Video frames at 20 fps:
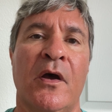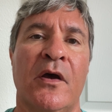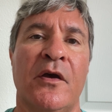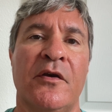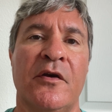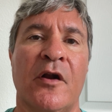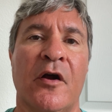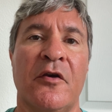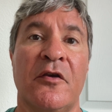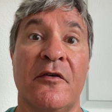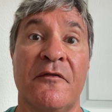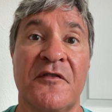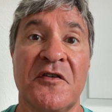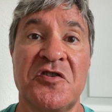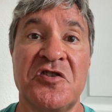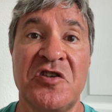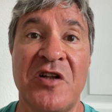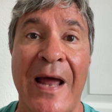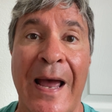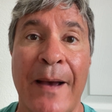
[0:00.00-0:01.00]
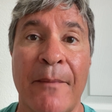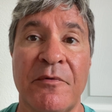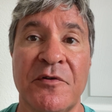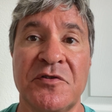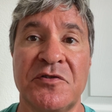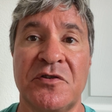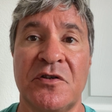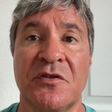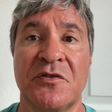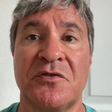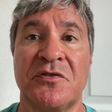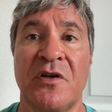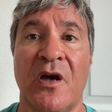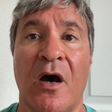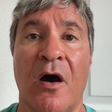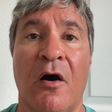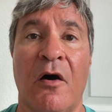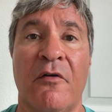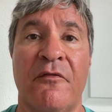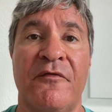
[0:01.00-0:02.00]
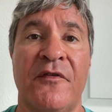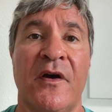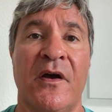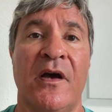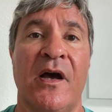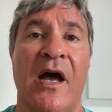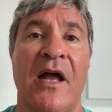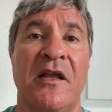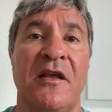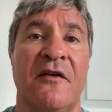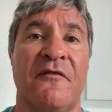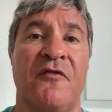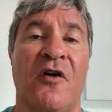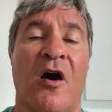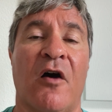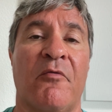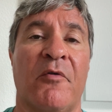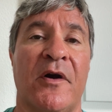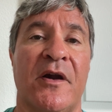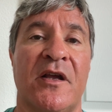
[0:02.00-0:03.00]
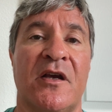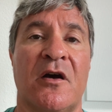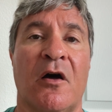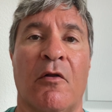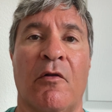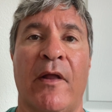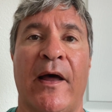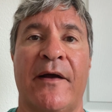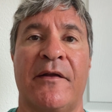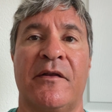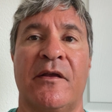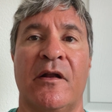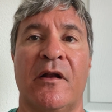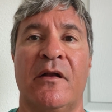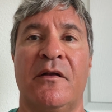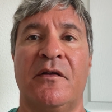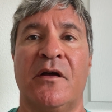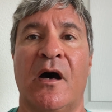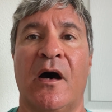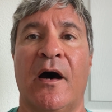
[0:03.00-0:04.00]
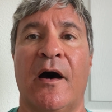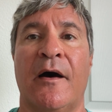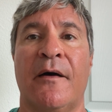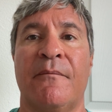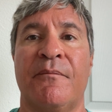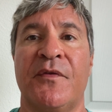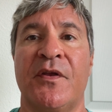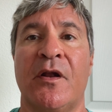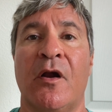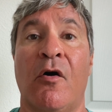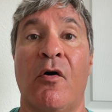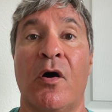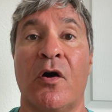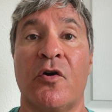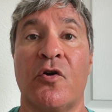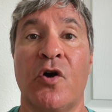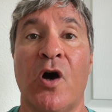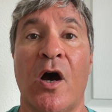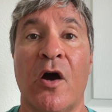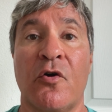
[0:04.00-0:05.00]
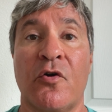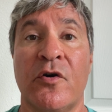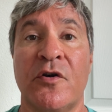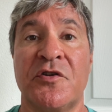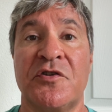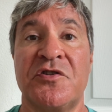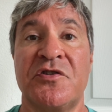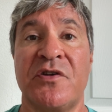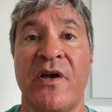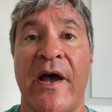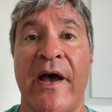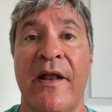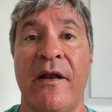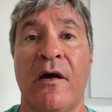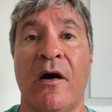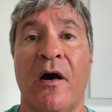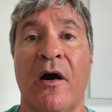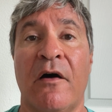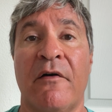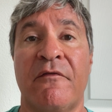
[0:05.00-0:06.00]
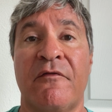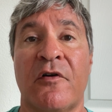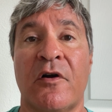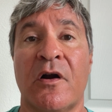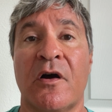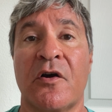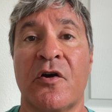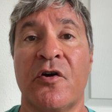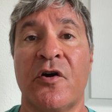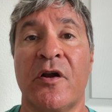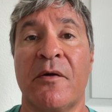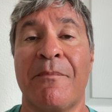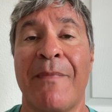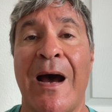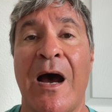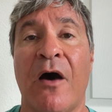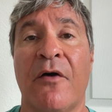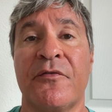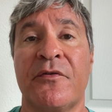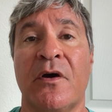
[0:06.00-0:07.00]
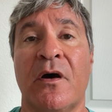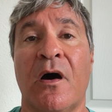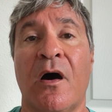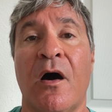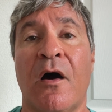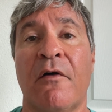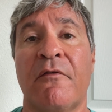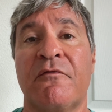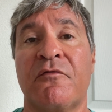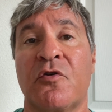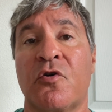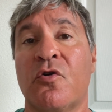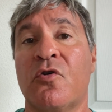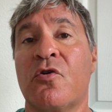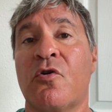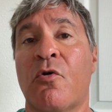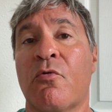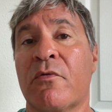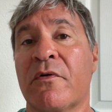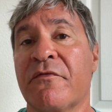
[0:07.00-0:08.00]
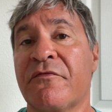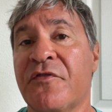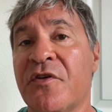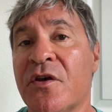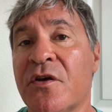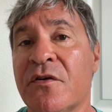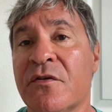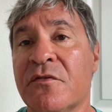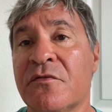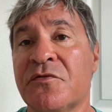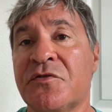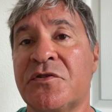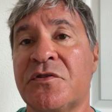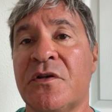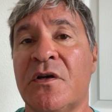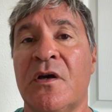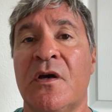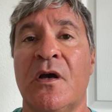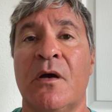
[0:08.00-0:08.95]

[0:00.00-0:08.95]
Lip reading: you've established yourself and you've already collected, a good set of or a good amount of Google reviews.